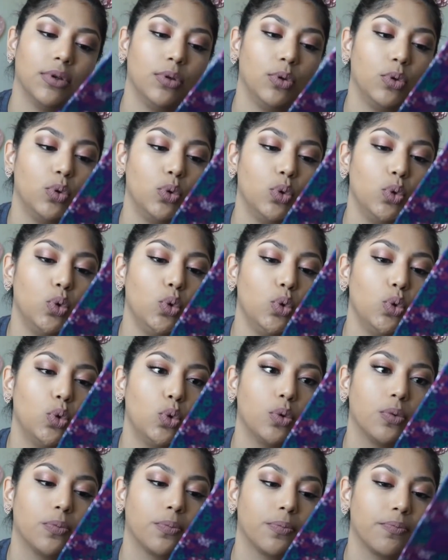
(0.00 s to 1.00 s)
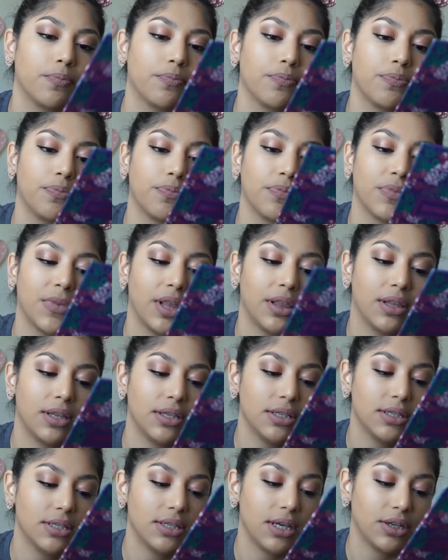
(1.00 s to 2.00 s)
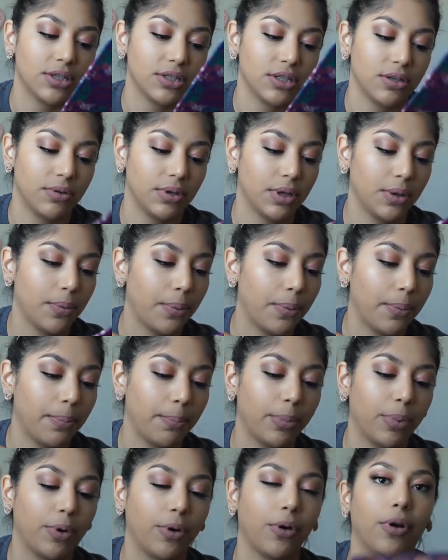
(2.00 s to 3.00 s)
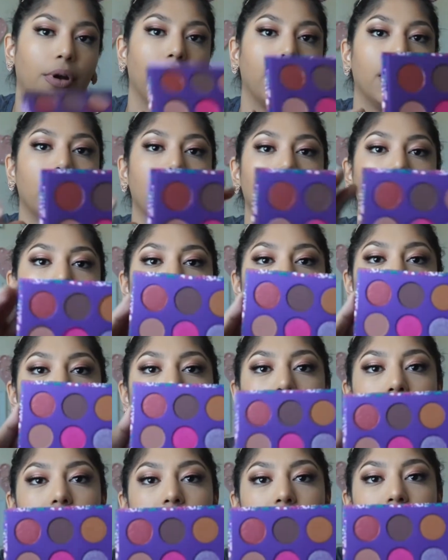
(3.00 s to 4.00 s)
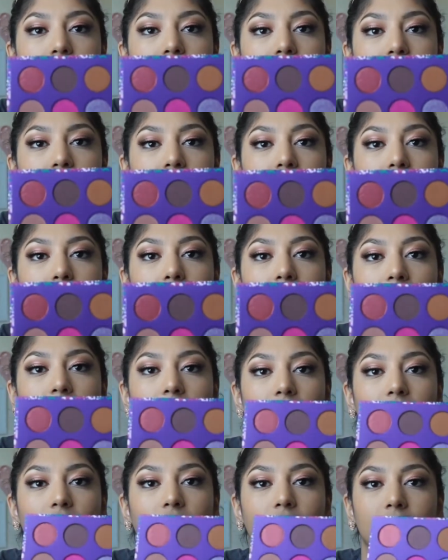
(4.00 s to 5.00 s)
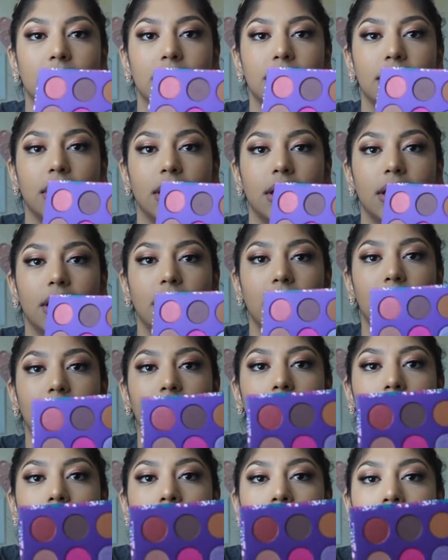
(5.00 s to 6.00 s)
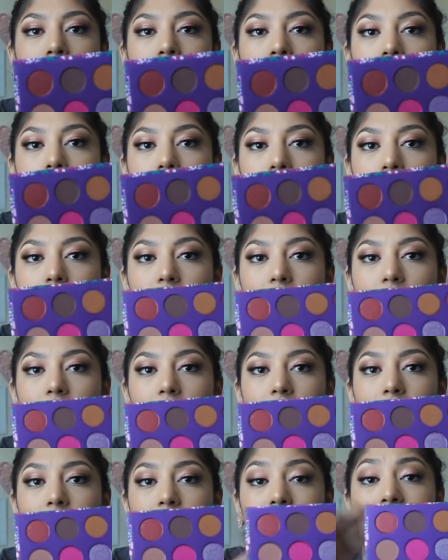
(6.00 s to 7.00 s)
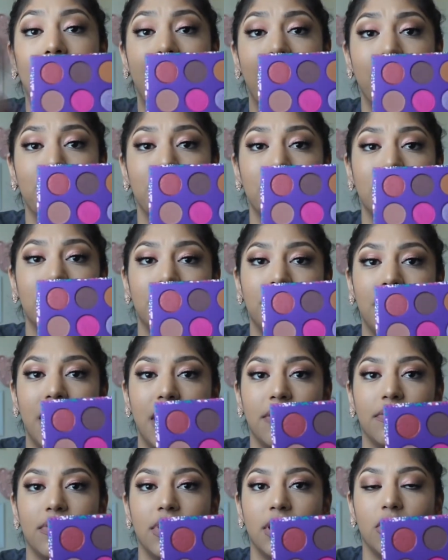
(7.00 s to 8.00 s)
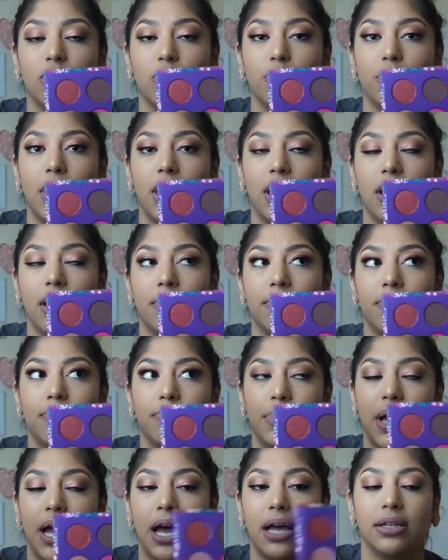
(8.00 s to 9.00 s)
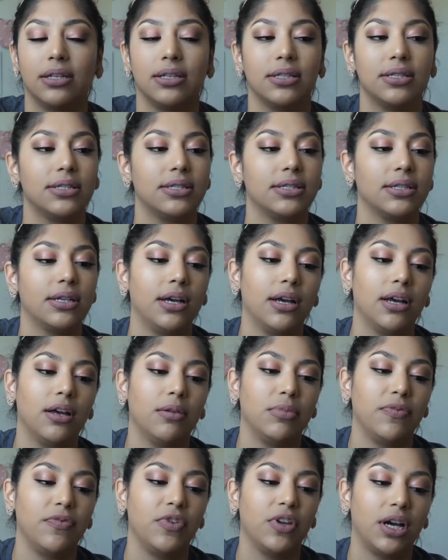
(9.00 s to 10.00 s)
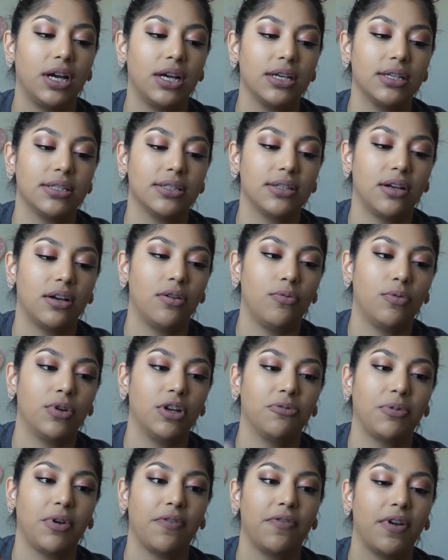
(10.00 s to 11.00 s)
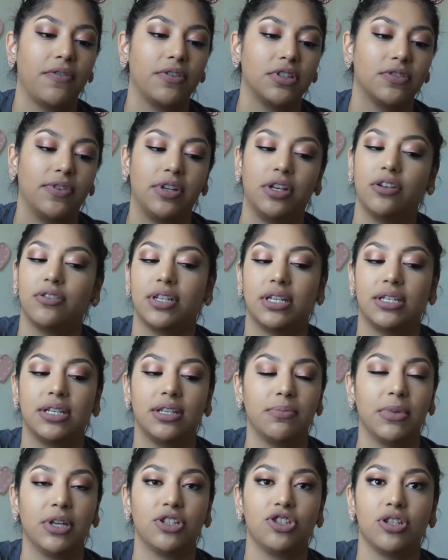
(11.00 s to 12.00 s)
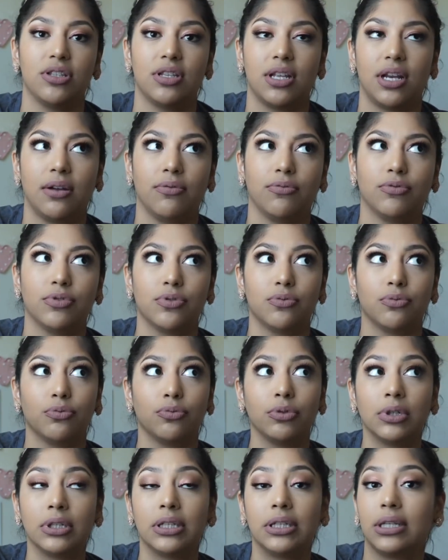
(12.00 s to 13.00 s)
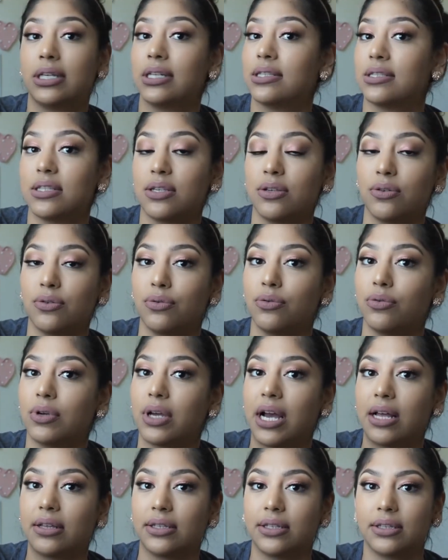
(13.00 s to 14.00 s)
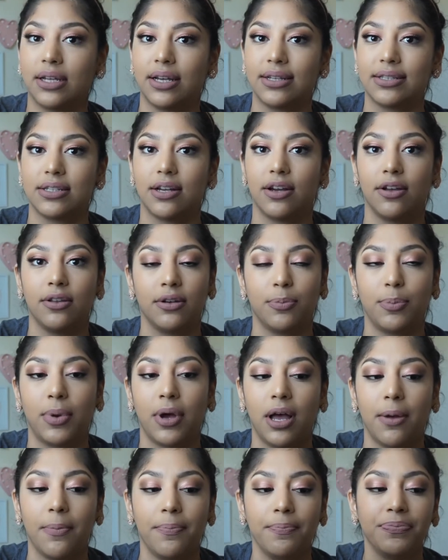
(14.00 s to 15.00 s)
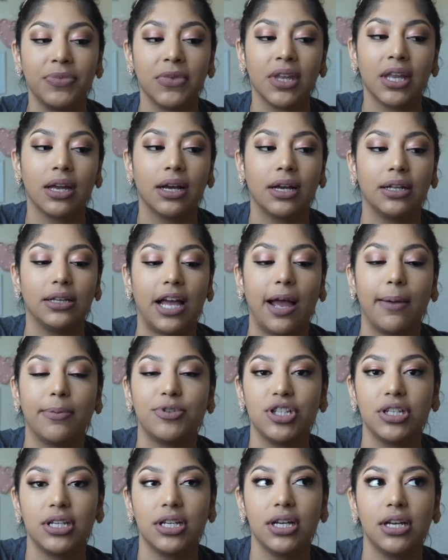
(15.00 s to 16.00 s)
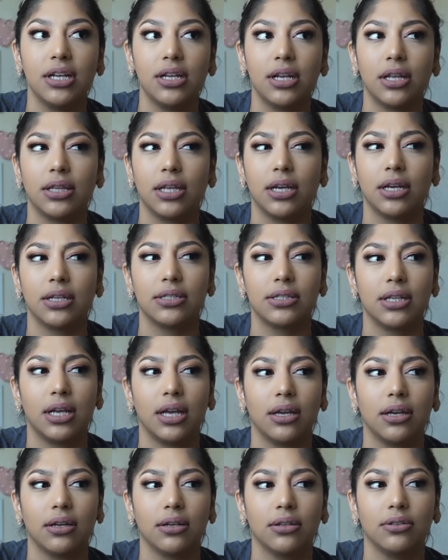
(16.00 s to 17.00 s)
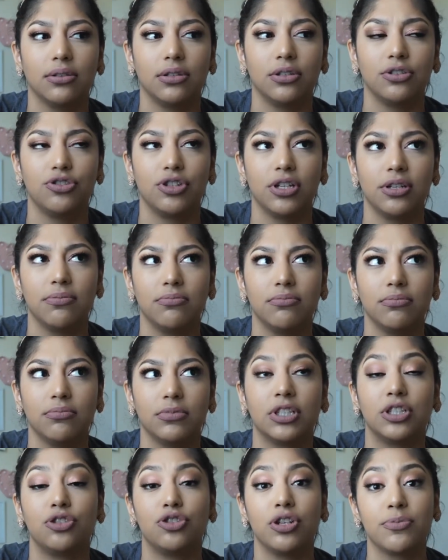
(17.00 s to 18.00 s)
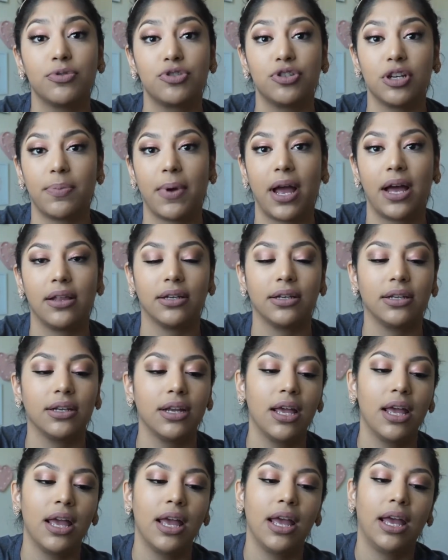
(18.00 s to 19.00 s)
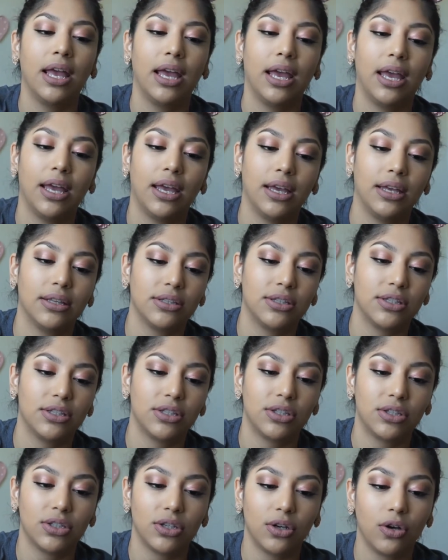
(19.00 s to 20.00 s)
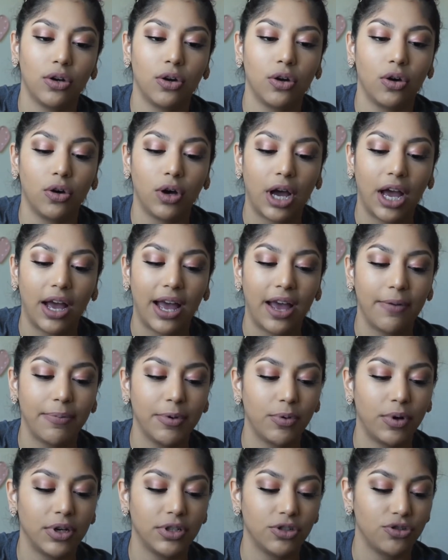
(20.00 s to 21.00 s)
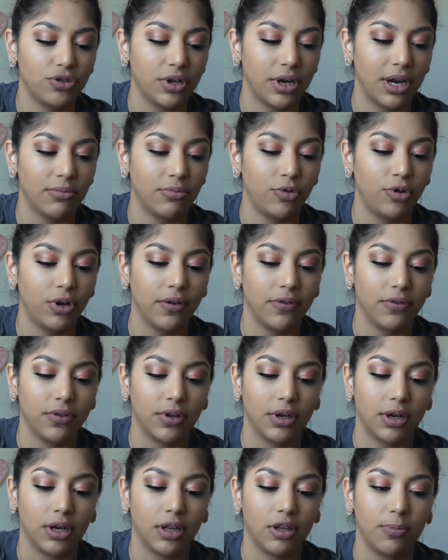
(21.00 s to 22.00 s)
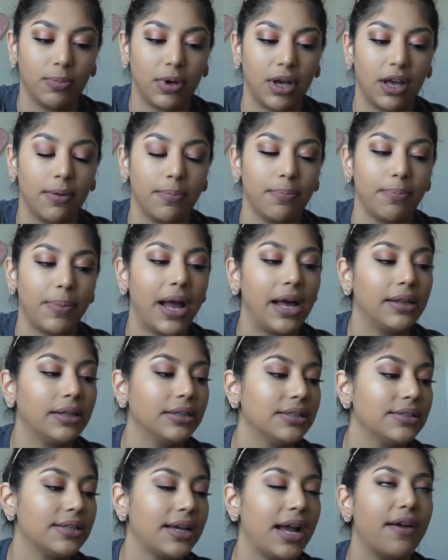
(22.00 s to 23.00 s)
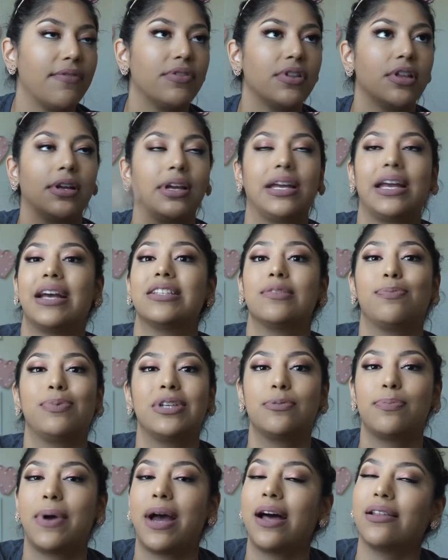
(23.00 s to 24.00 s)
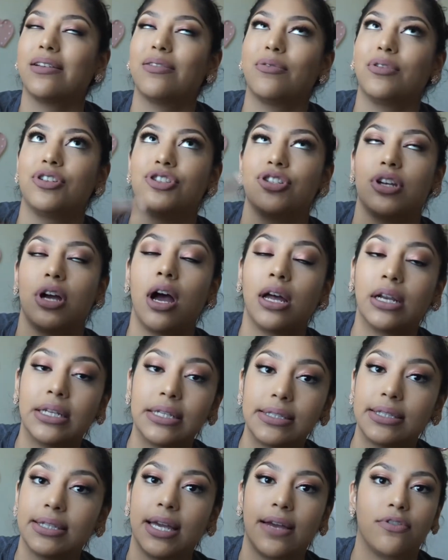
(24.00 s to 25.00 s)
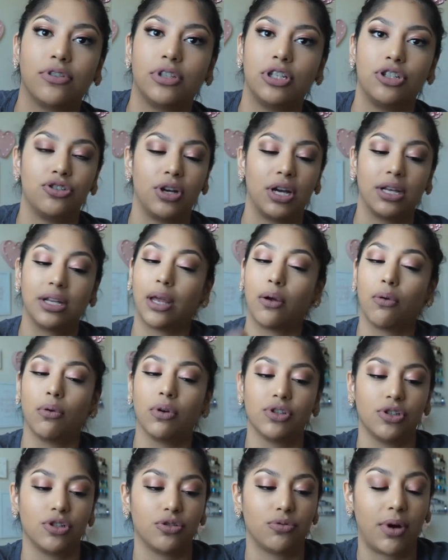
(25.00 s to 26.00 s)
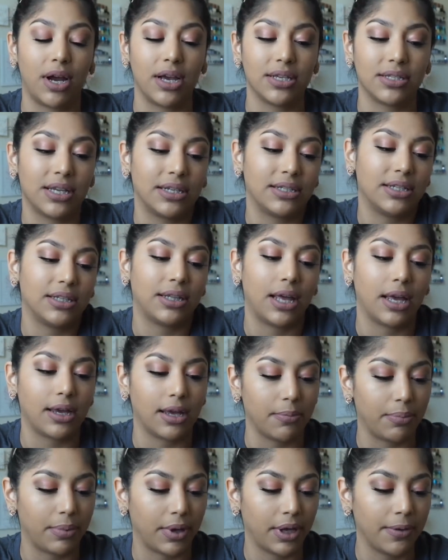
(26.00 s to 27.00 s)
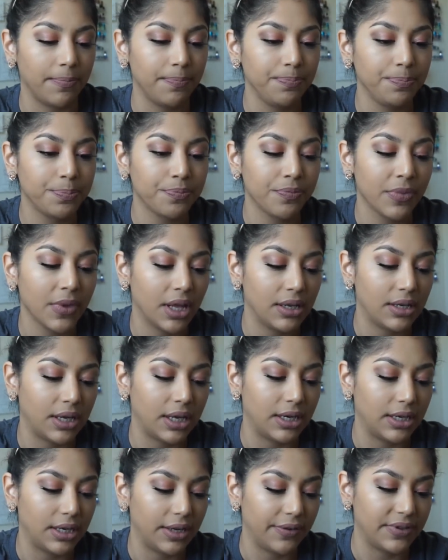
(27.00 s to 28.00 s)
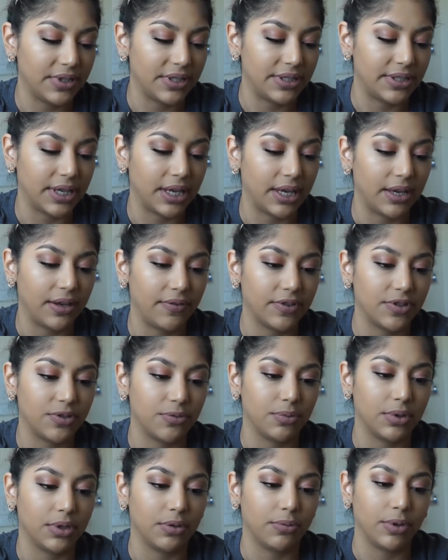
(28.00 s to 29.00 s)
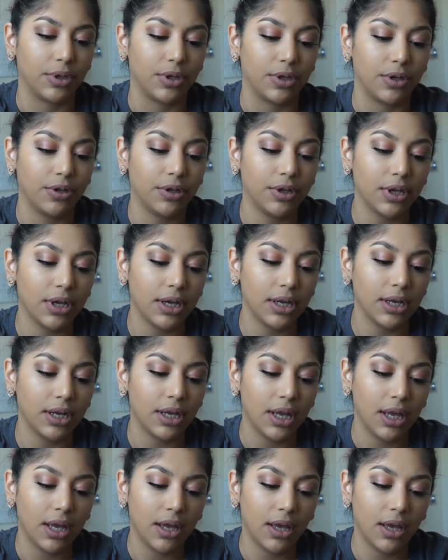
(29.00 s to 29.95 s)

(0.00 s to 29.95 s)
ooh, this is actually really pretty. This is what the palette looks like, and I have been a fan of ColourPop palettes. If you guys saw one of my favorites videos, I did mention that I was really into Kathleen Light's ColourPop collab she did. I think it's like the Dream Street palette. And so I have been wanting to try more of their ColourPop palettes. I have the Guess Please palette, which honestly I've only tried like once or twice. I did like it, but not enough to say if it's really, really good or not.